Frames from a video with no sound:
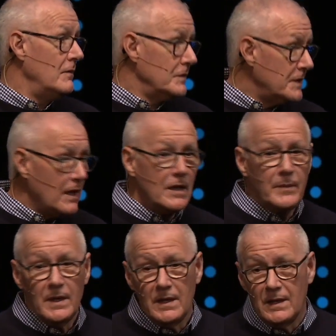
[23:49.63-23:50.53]
for
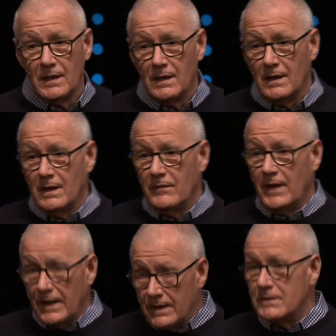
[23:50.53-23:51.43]
telling me
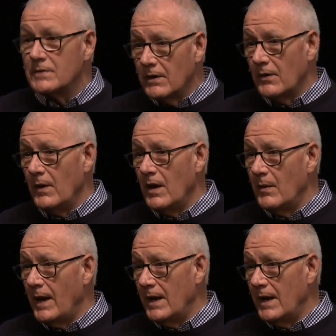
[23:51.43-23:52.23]
that I need to turn around.